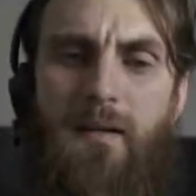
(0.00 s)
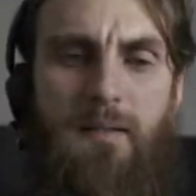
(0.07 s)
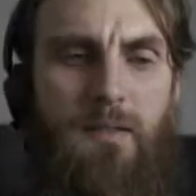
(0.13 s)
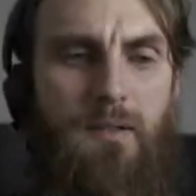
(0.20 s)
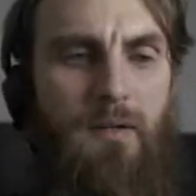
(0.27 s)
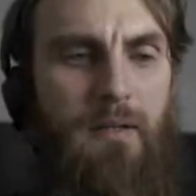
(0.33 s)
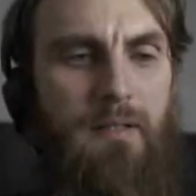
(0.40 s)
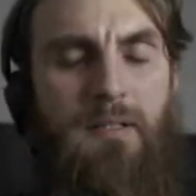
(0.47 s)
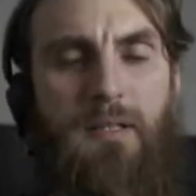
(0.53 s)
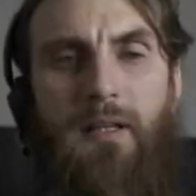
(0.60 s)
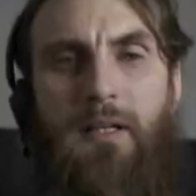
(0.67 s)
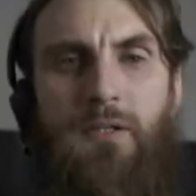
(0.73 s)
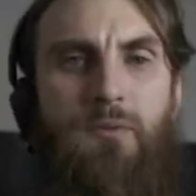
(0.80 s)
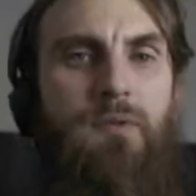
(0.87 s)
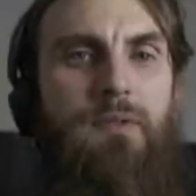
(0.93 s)

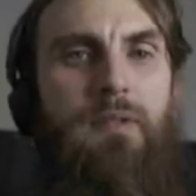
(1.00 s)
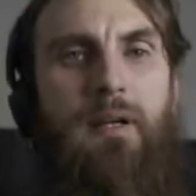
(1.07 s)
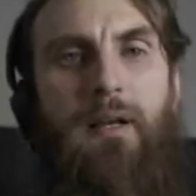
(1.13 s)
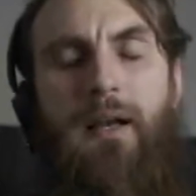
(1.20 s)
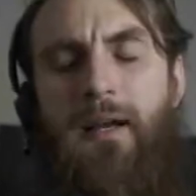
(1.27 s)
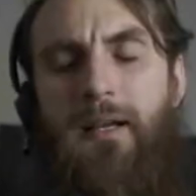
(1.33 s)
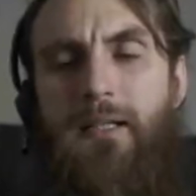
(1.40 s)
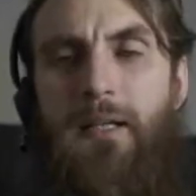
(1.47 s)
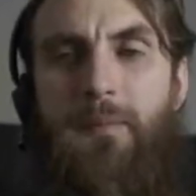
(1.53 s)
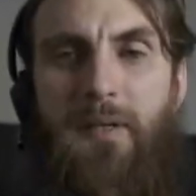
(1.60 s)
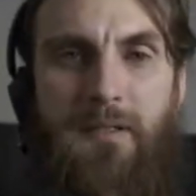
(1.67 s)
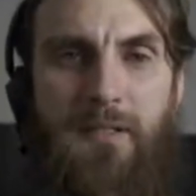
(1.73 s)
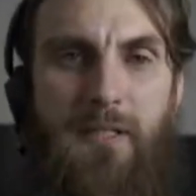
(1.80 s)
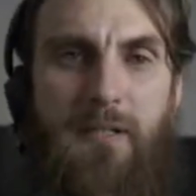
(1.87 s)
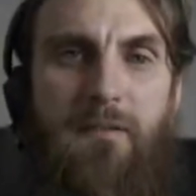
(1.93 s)
intellectual and academic
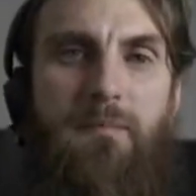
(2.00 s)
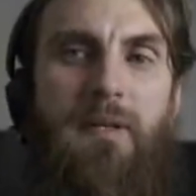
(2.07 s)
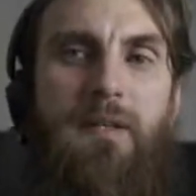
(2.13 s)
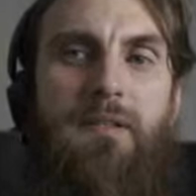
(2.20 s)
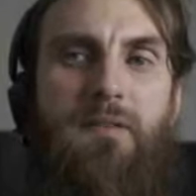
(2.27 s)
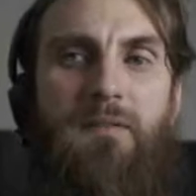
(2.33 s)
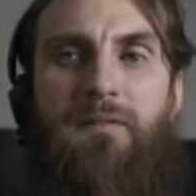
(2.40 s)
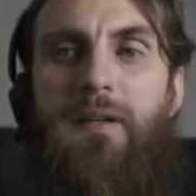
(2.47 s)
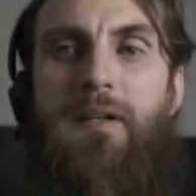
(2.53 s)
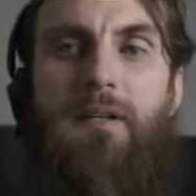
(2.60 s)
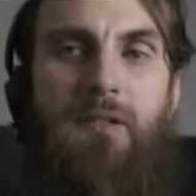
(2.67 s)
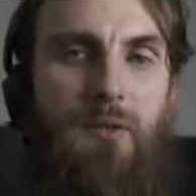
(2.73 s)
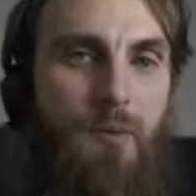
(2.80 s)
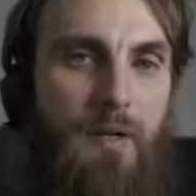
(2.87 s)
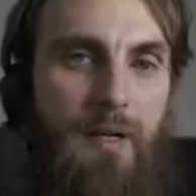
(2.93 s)
achievements or
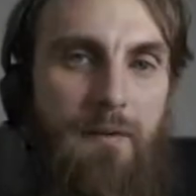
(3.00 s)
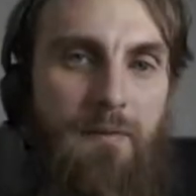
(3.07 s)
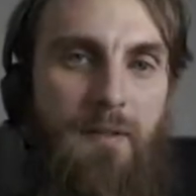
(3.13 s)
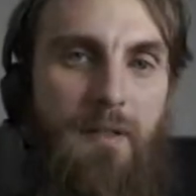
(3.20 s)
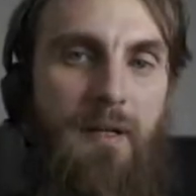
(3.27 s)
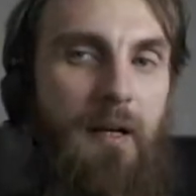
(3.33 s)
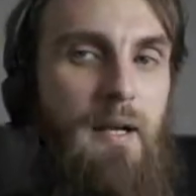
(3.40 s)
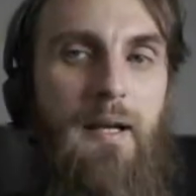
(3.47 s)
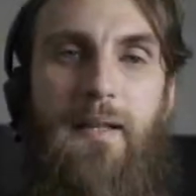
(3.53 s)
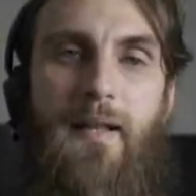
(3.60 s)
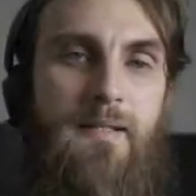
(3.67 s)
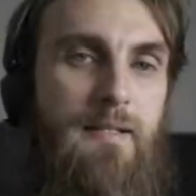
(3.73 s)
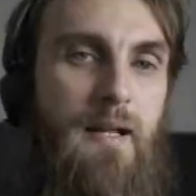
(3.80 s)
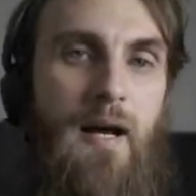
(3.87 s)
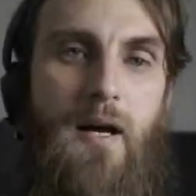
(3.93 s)
fitness or whatever.
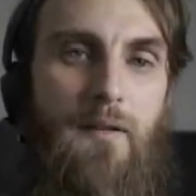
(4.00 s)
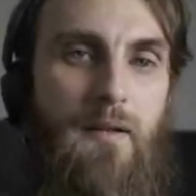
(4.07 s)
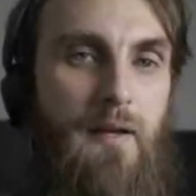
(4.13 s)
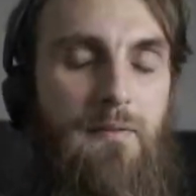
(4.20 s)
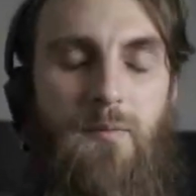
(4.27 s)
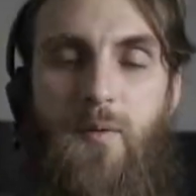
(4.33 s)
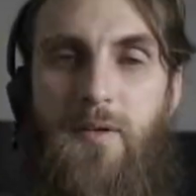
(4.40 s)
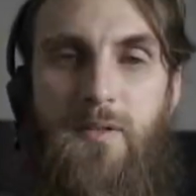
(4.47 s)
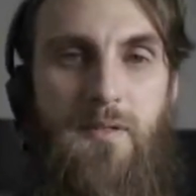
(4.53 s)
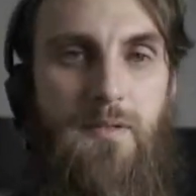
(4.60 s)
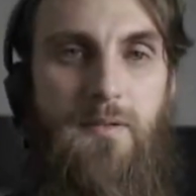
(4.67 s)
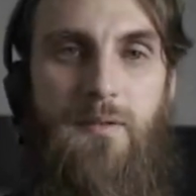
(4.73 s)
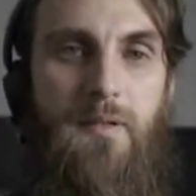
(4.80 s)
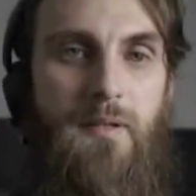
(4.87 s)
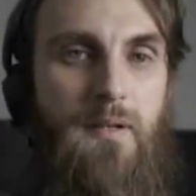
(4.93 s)
That's not how life works,
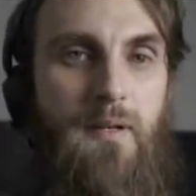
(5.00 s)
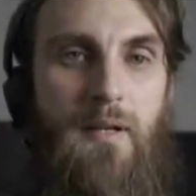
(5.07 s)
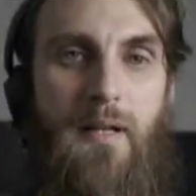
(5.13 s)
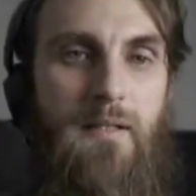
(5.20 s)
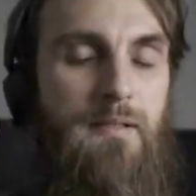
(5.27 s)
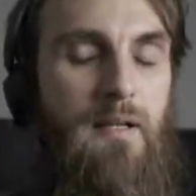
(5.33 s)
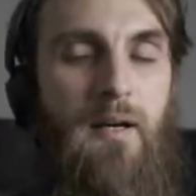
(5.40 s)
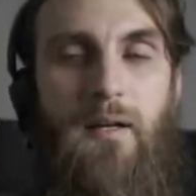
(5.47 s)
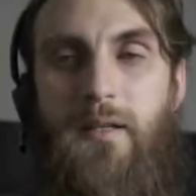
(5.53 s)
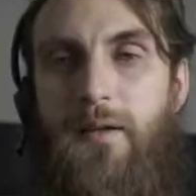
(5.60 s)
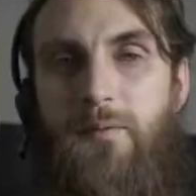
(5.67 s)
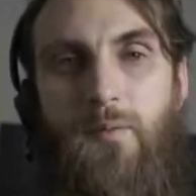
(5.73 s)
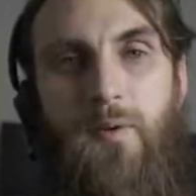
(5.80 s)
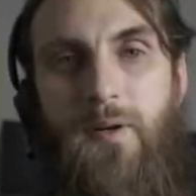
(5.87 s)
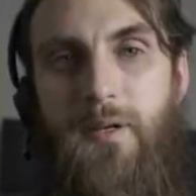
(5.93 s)
dude. That's not how
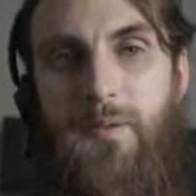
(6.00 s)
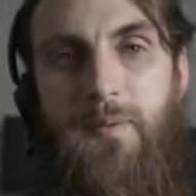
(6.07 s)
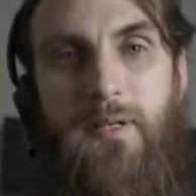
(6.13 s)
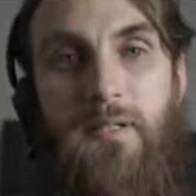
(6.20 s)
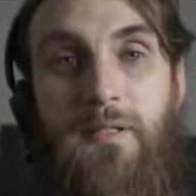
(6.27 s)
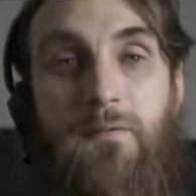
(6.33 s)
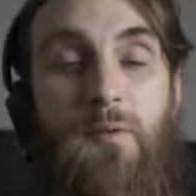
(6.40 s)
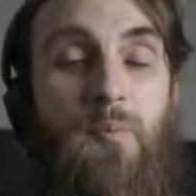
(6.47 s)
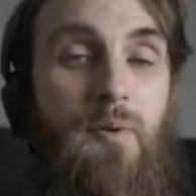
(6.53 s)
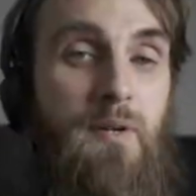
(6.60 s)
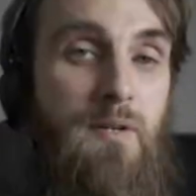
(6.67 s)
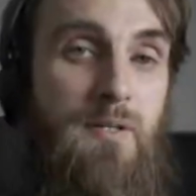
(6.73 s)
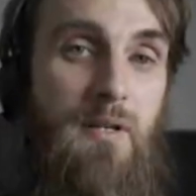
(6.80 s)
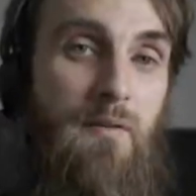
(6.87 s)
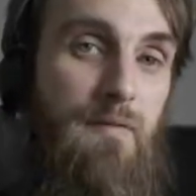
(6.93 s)
life works because if you put
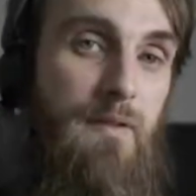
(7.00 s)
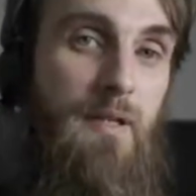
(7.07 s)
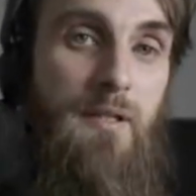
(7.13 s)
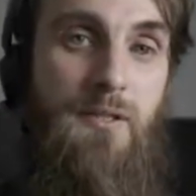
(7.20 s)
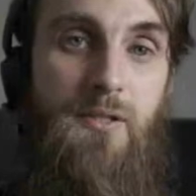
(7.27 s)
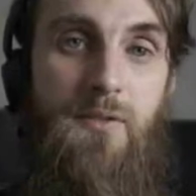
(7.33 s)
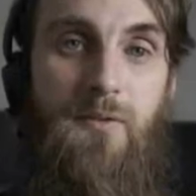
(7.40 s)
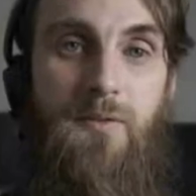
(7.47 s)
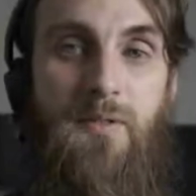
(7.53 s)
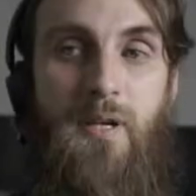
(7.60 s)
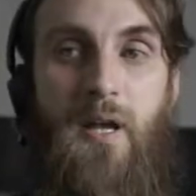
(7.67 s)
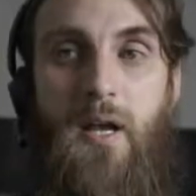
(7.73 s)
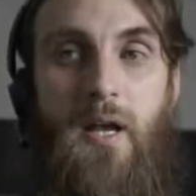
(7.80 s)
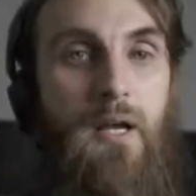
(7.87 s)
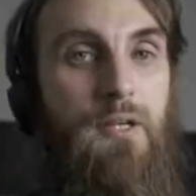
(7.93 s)
yourself in their shoes,
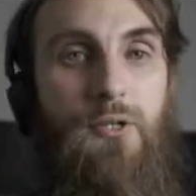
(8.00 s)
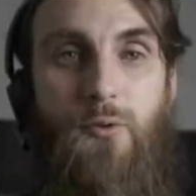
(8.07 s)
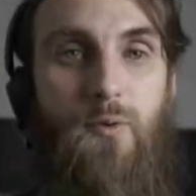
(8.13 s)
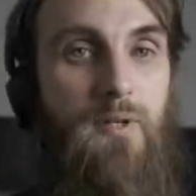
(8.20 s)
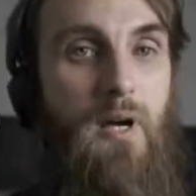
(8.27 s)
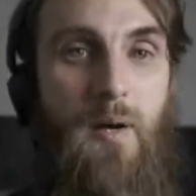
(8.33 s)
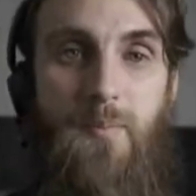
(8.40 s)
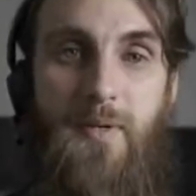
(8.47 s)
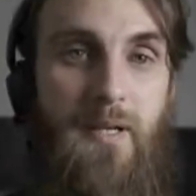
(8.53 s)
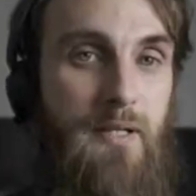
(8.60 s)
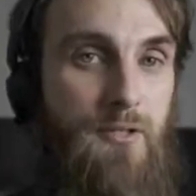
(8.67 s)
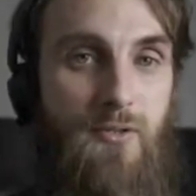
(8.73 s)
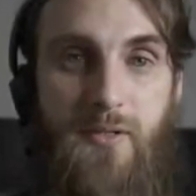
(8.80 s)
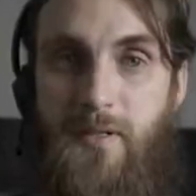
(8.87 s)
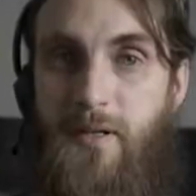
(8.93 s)
you would not be
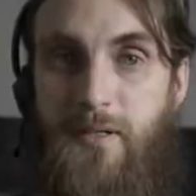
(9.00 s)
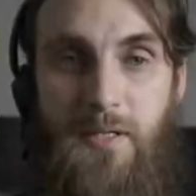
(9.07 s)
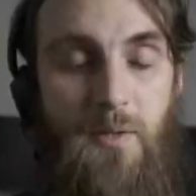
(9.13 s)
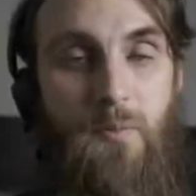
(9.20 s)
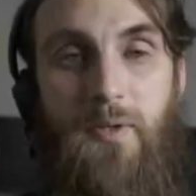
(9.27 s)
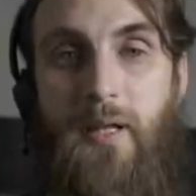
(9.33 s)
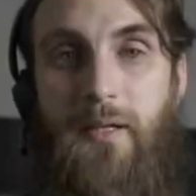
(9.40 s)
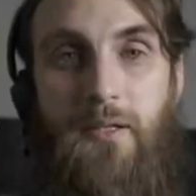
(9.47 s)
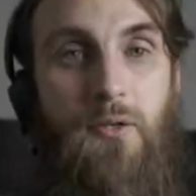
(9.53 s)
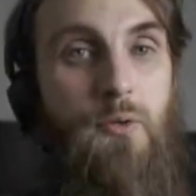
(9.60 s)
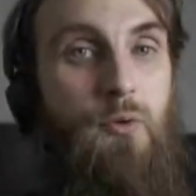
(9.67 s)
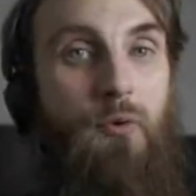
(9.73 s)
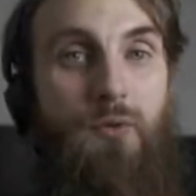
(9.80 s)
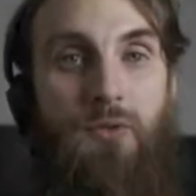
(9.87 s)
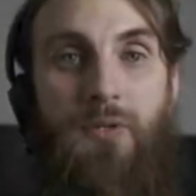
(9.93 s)
interested in someone like you
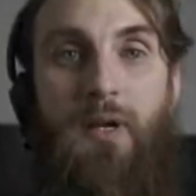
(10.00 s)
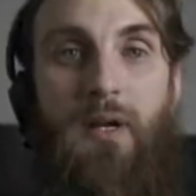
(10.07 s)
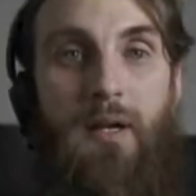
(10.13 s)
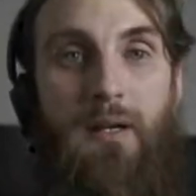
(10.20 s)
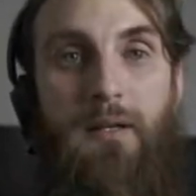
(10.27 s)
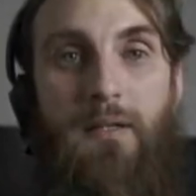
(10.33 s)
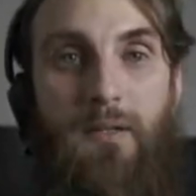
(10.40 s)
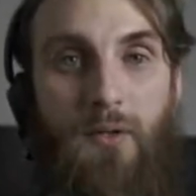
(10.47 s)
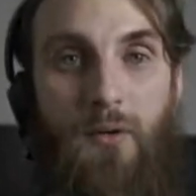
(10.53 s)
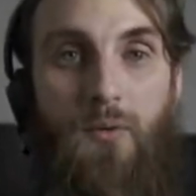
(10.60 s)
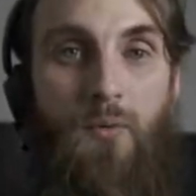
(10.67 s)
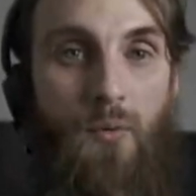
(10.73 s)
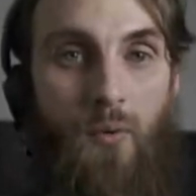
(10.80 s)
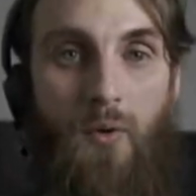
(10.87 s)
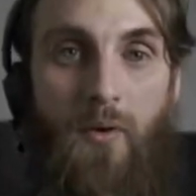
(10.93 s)
who's, you know,
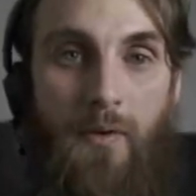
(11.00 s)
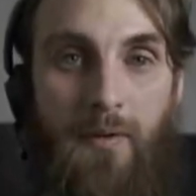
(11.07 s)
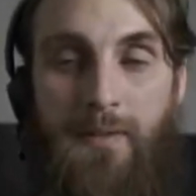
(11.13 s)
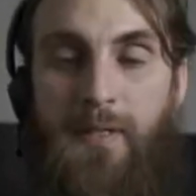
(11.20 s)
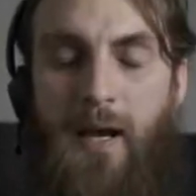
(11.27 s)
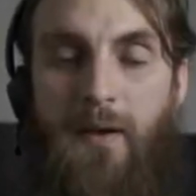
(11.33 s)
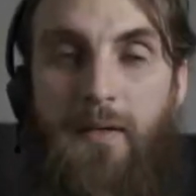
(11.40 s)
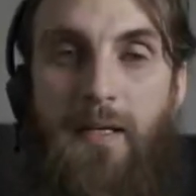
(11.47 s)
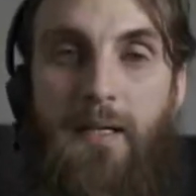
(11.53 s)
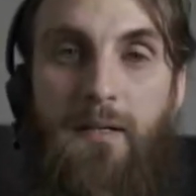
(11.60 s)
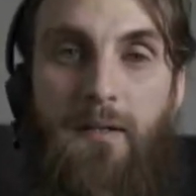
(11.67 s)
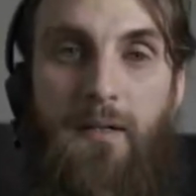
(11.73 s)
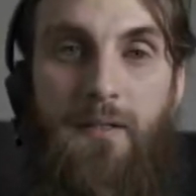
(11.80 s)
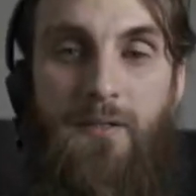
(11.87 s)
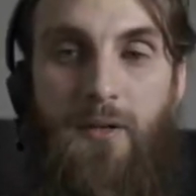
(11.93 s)
down
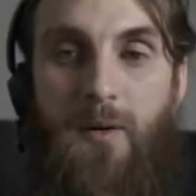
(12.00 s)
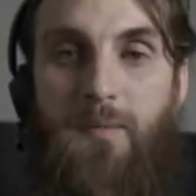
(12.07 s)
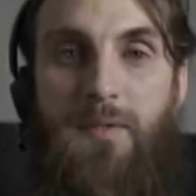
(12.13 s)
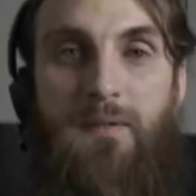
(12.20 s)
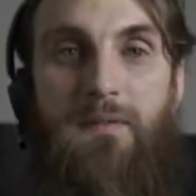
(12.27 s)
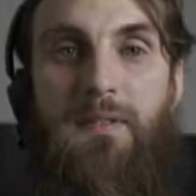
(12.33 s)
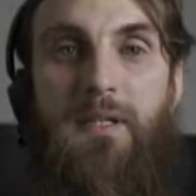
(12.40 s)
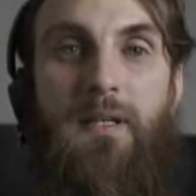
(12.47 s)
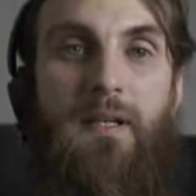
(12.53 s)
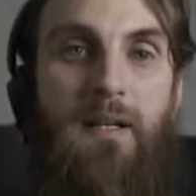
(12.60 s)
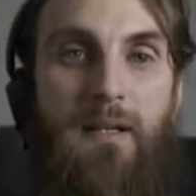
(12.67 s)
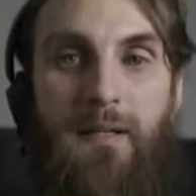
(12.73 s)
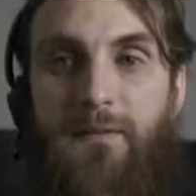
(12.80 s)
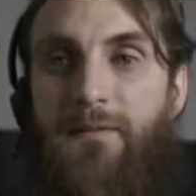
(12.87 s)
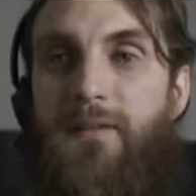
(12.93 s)
here in terms of
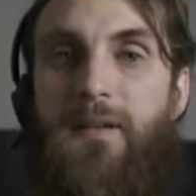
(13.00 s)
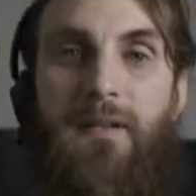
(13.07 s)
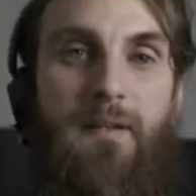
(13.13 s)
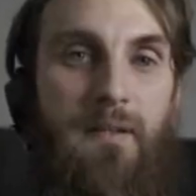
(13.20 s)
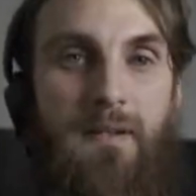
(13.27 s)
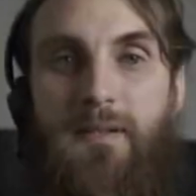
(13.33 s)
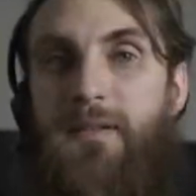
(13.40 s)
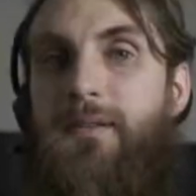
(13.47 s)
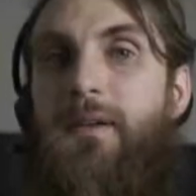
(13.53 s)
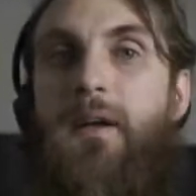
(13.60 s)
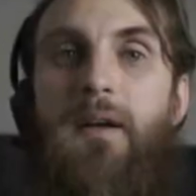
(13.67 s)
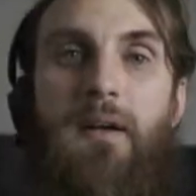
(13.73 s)
dean, fitness,